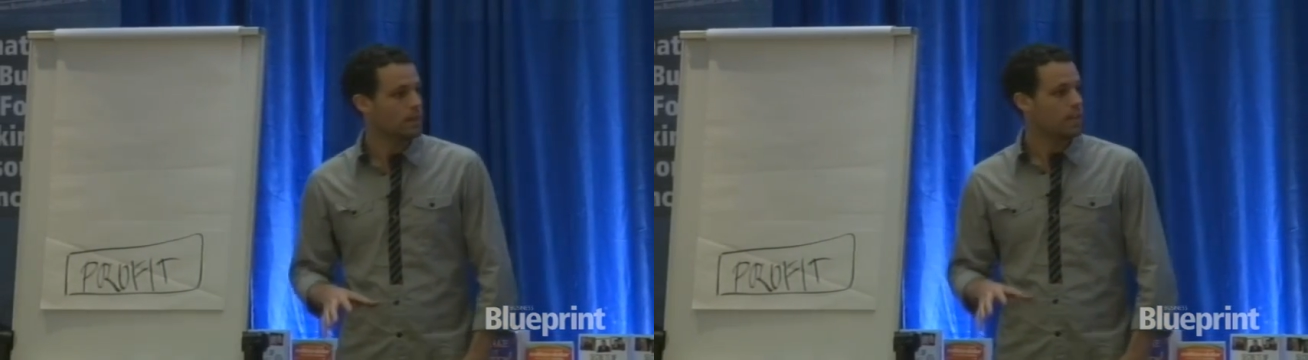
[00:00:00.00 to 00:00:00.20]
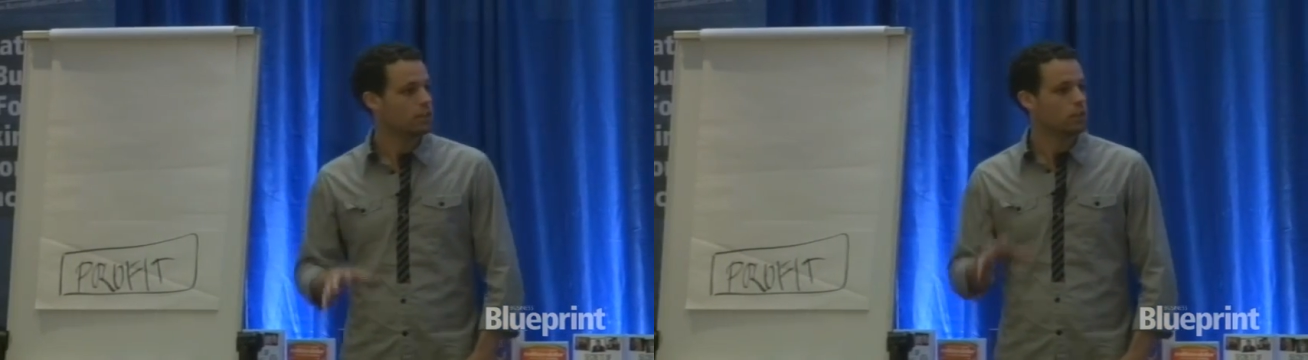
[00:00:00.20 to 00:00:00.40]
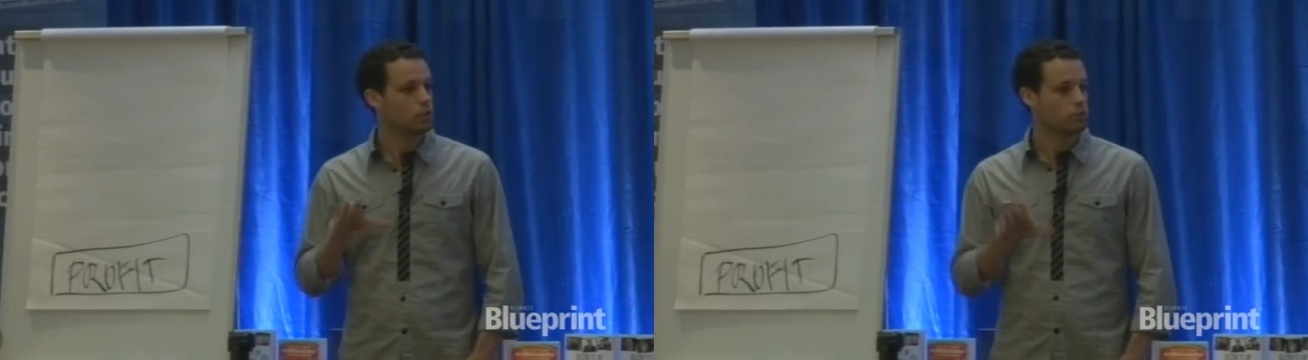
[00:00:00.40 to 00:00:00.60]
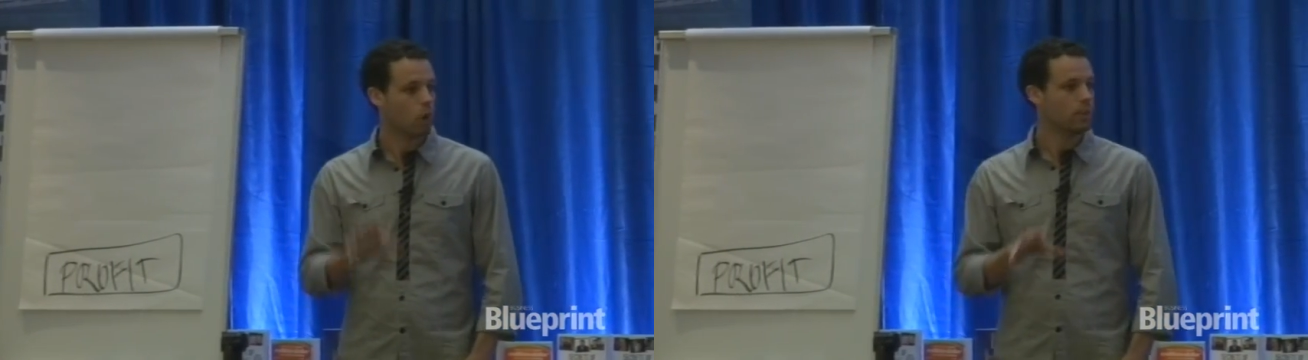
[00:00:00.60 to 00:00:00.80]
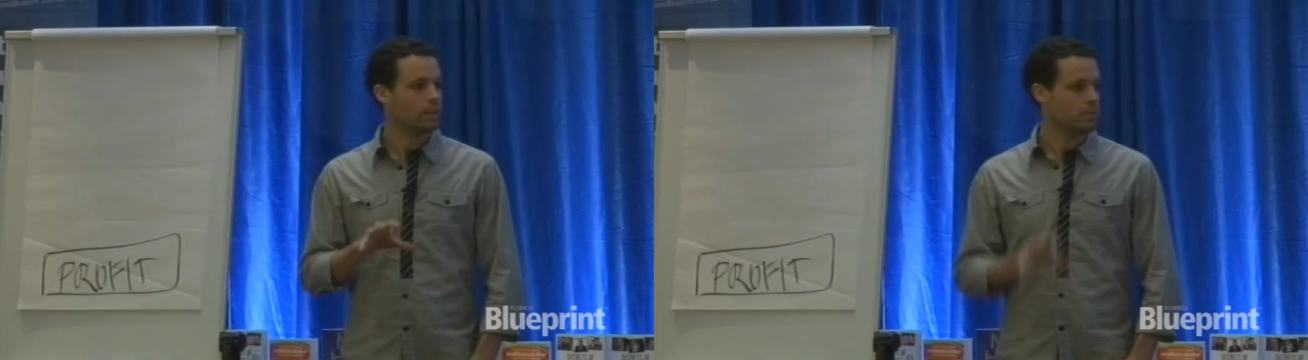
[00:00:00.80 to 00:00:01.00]
And you can
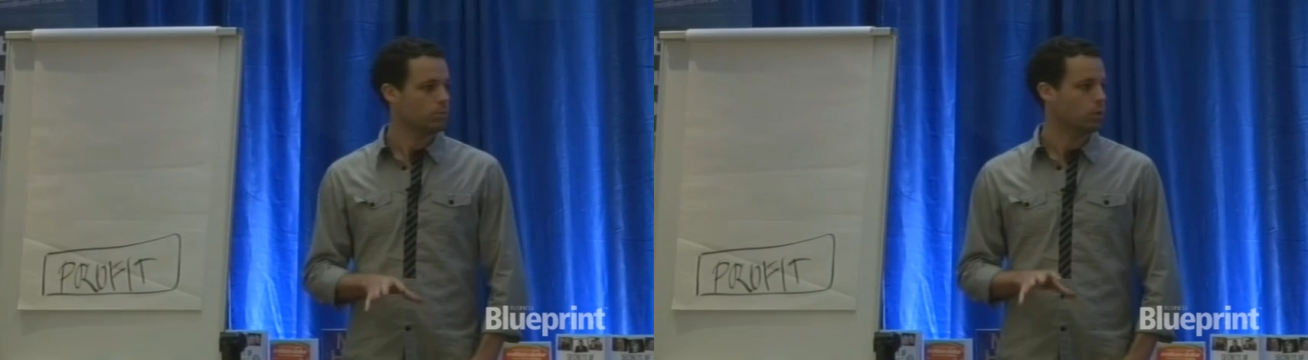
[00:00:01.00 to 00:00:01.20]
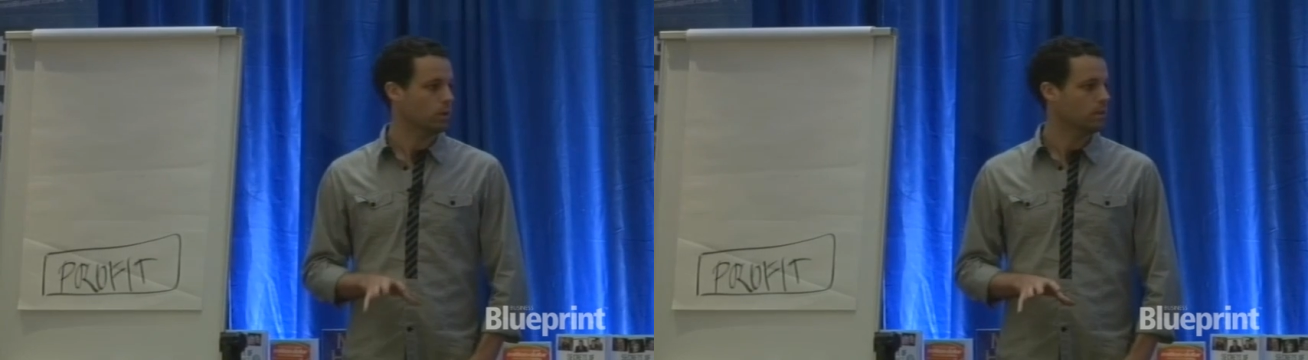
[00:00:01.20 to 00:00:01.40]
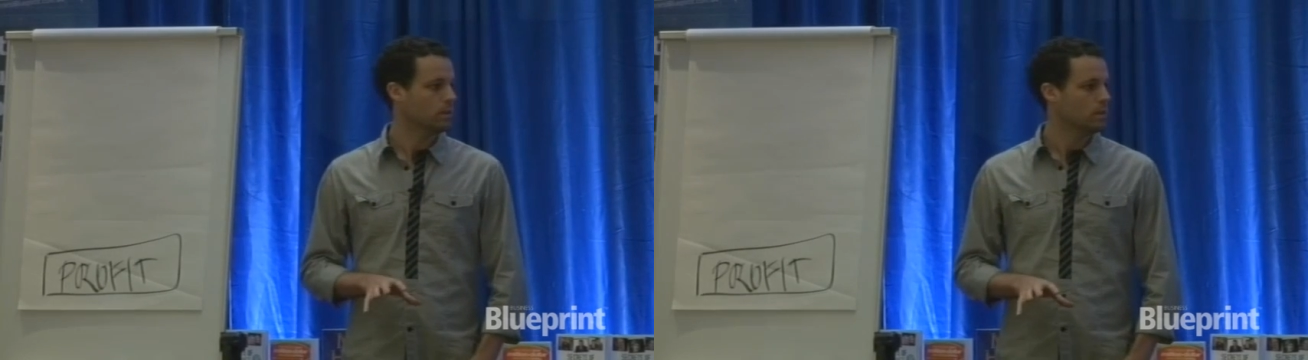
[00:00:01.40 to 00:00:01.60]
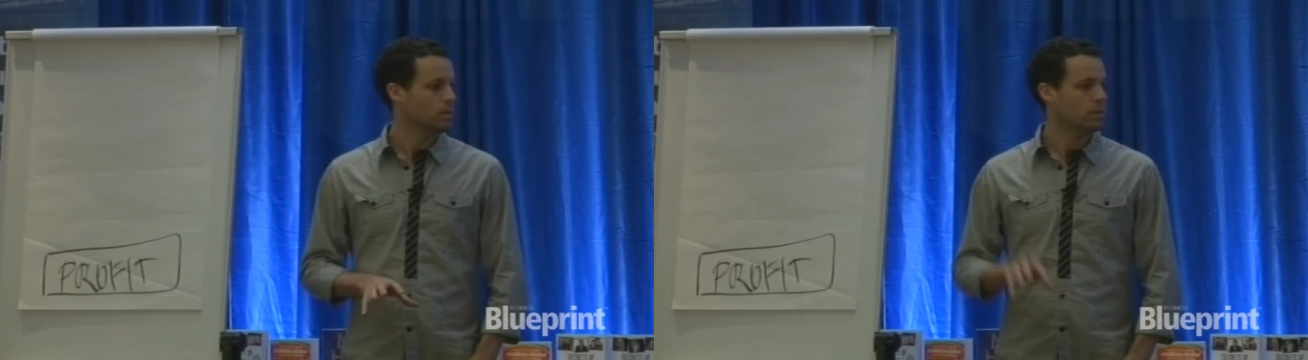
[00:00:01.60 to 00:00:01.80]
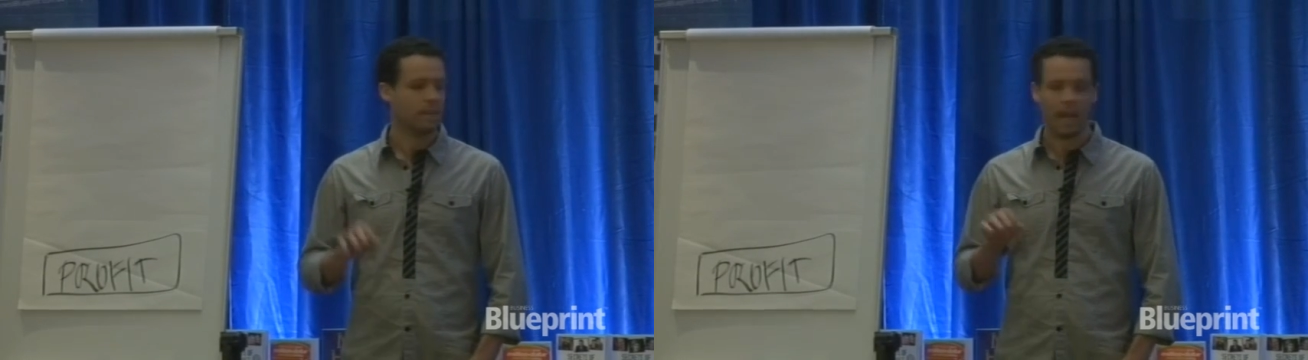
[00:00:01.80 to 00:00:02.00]
control an input,
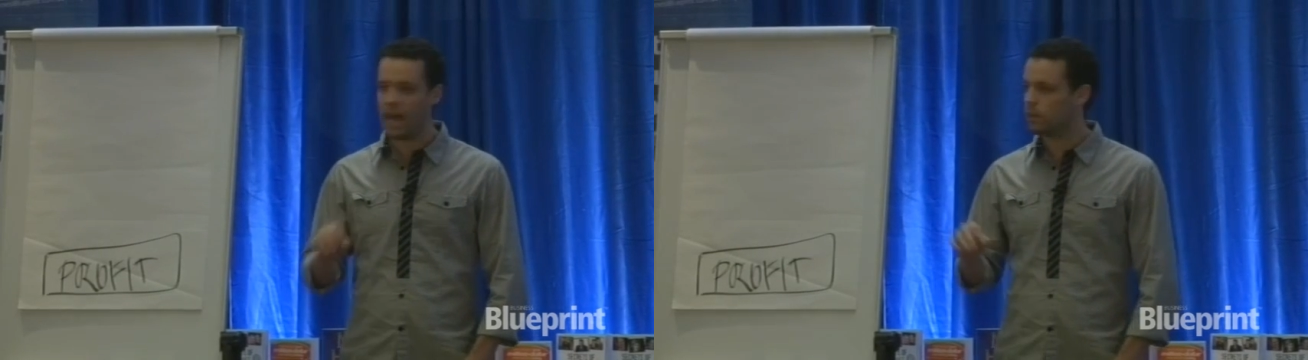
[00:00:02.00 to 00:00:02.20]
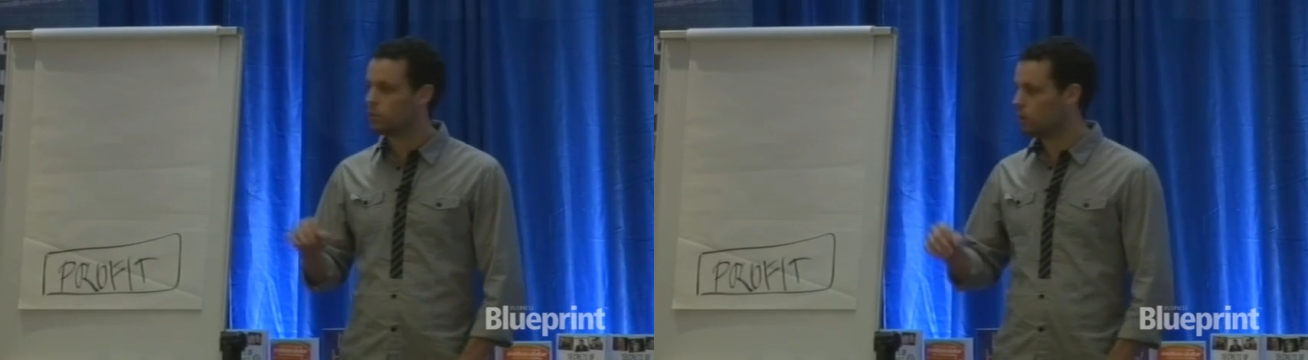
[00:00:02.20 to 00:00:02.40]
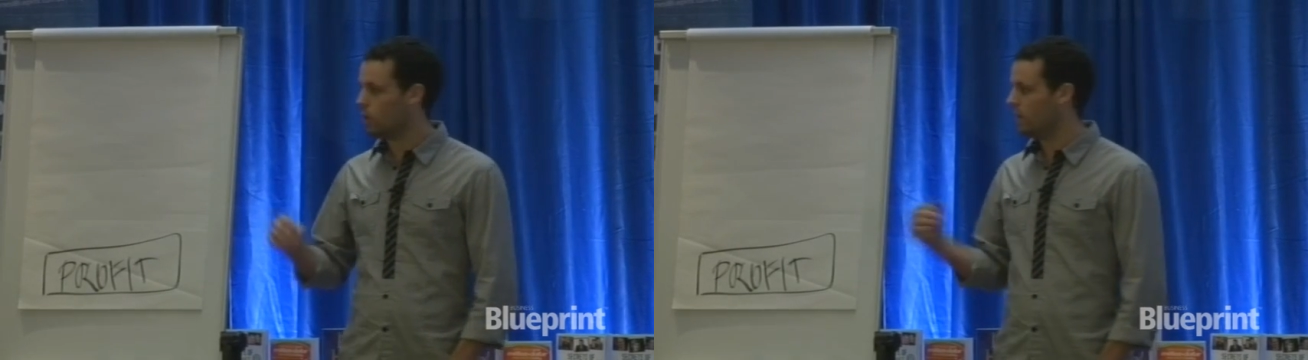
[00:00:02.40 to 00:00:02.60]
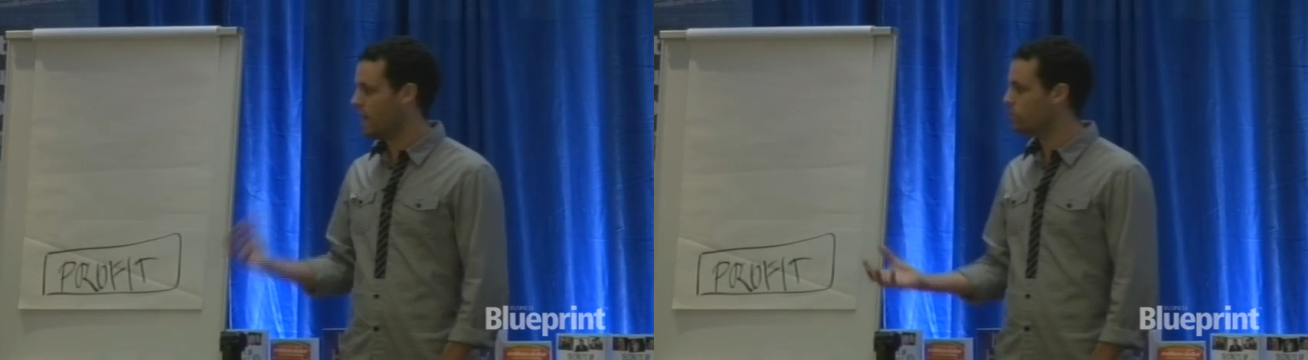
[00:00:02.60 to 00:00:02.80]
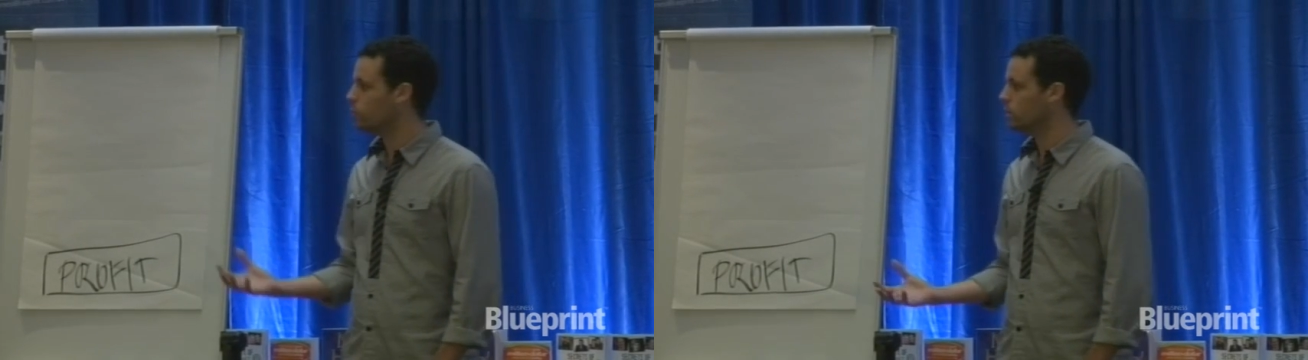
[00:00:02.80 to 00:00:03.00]
but you can't control an
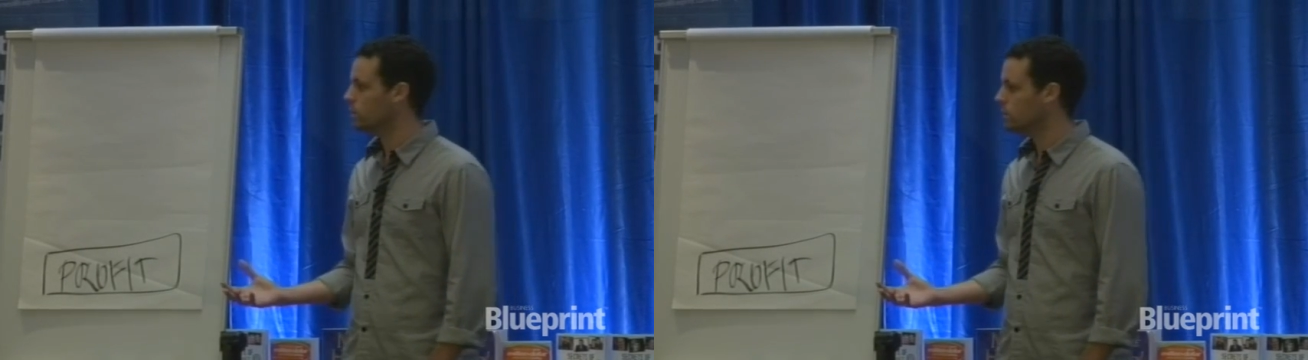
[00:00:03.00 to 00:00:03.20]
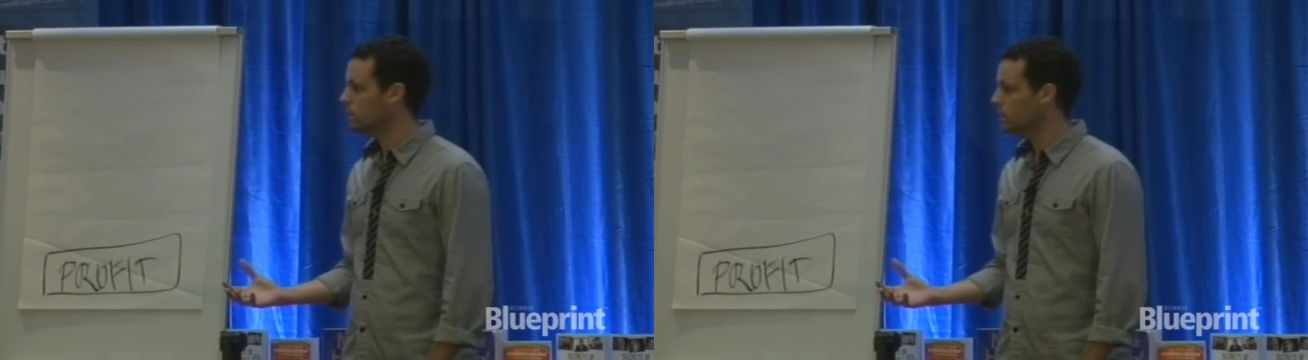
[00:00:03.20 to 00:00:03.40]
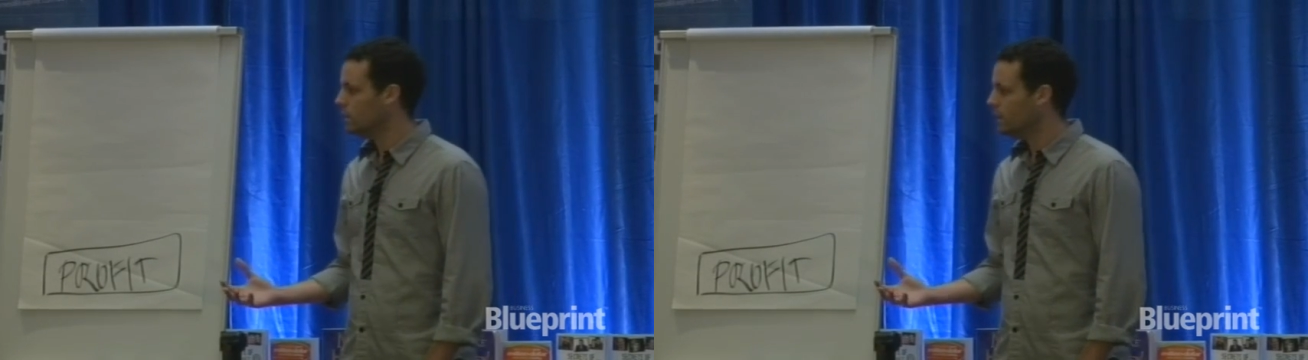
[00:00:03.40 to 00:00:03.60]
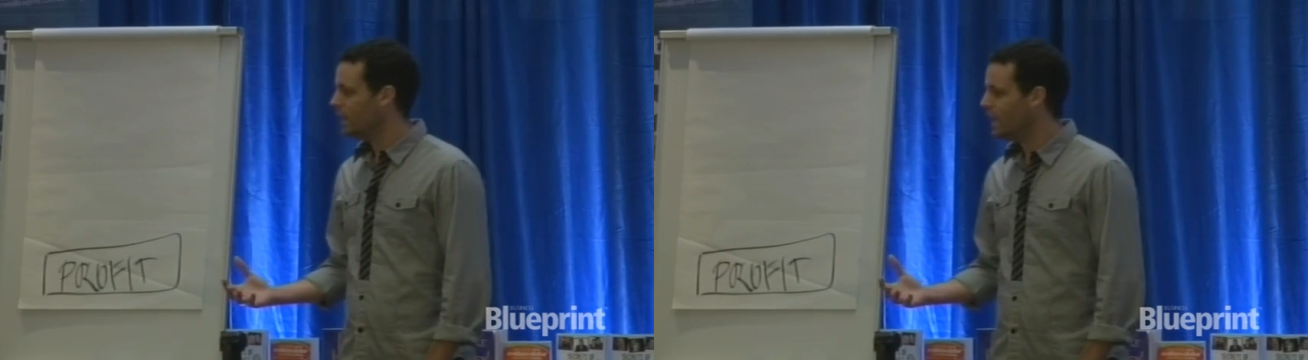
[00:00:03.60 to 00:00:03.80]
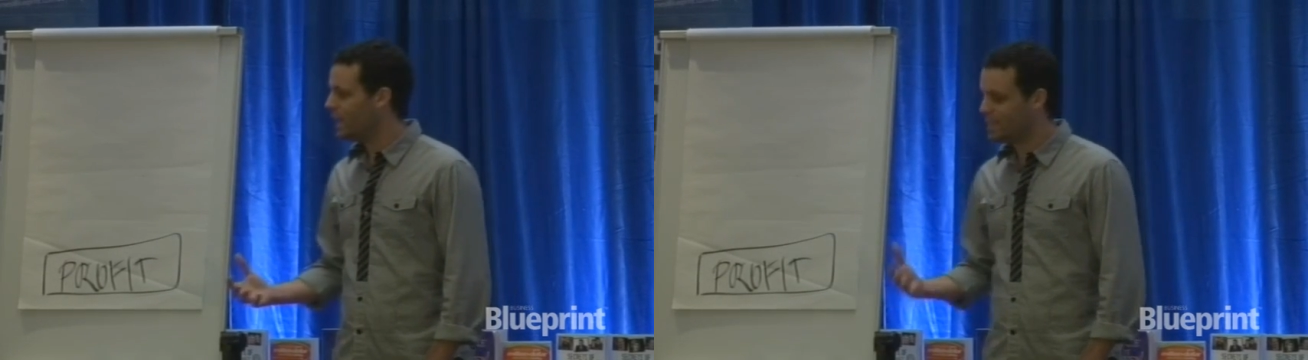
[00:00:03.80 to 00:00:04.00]
output.
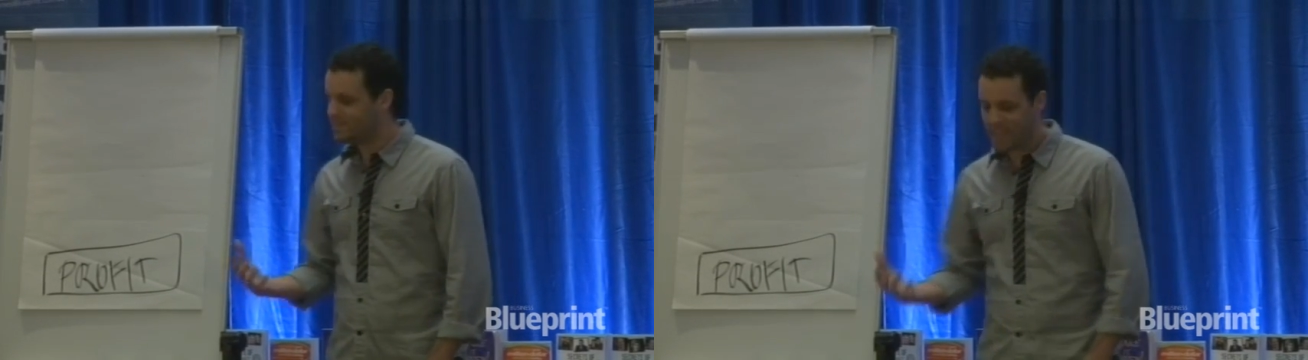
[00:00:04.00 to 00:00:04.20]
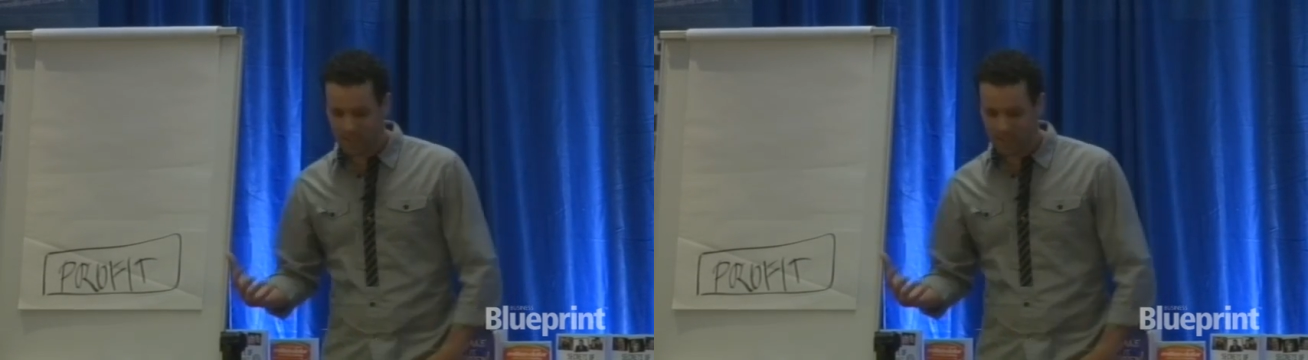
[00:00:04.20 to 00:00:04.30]
A saying I